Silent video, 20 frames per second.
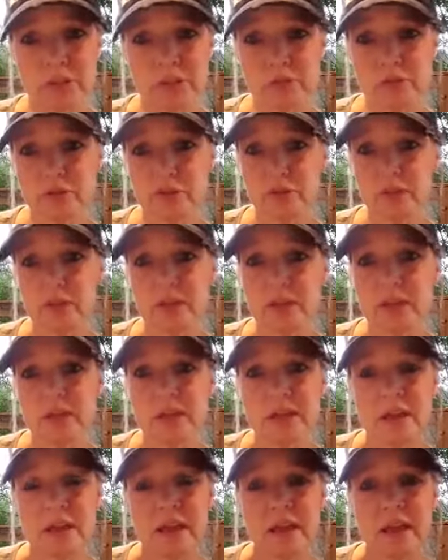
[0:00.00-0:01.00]
differently,
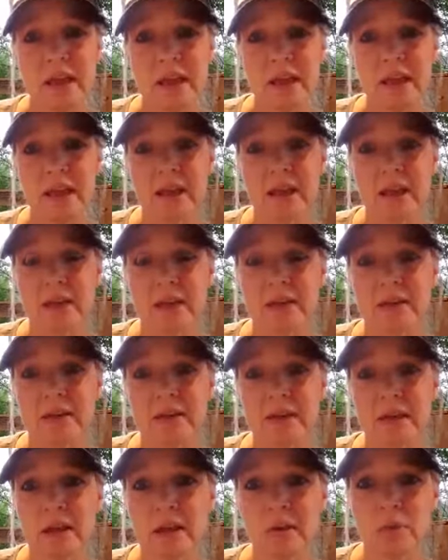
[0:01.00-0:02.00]

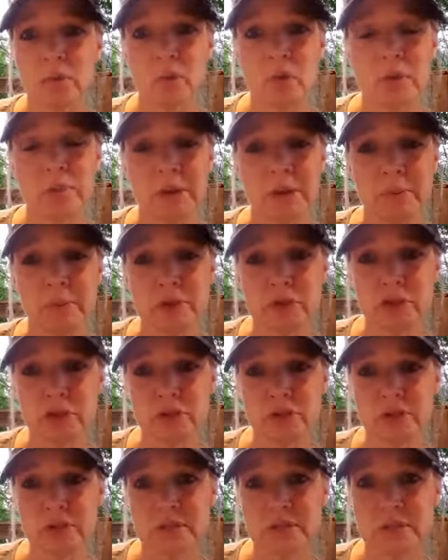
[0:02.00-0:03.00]
and what may put you
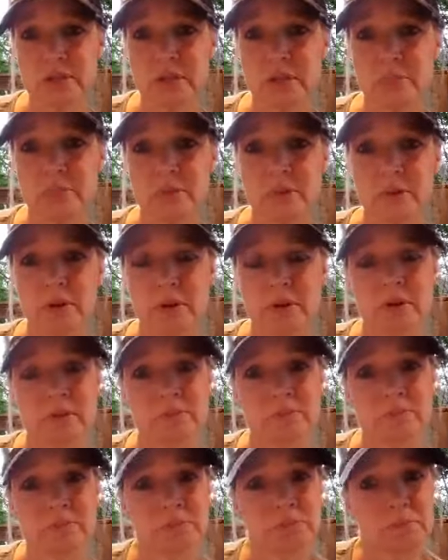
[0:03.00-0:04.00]
to sleep
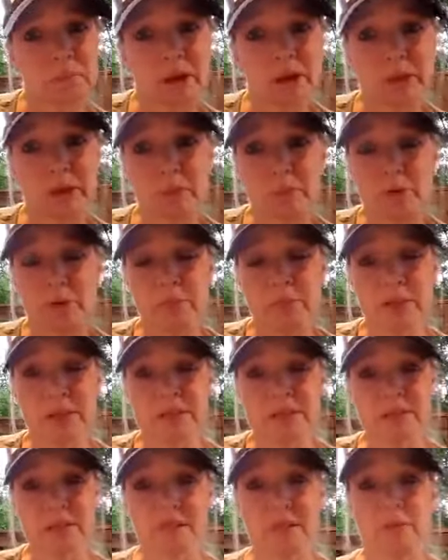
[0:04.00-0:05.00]
might not put me to
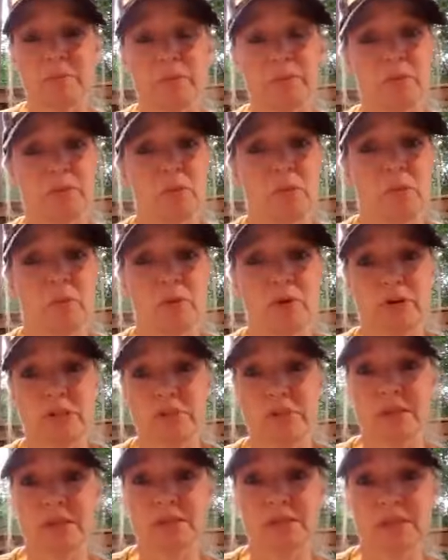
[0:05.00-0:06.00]
sleep. What puts
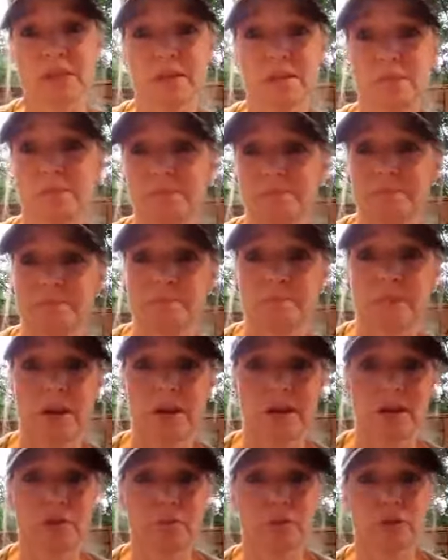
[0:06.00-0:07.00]
me to sleep might
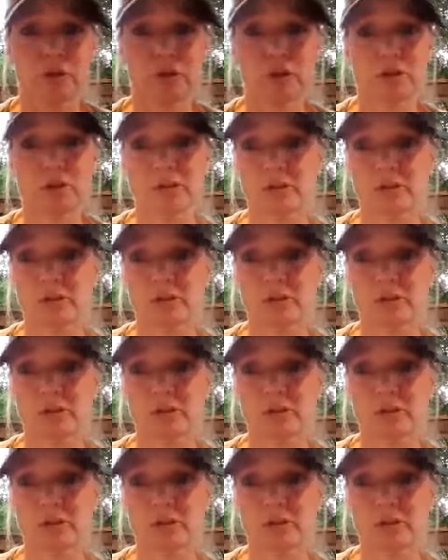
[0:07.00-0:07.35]
not put you to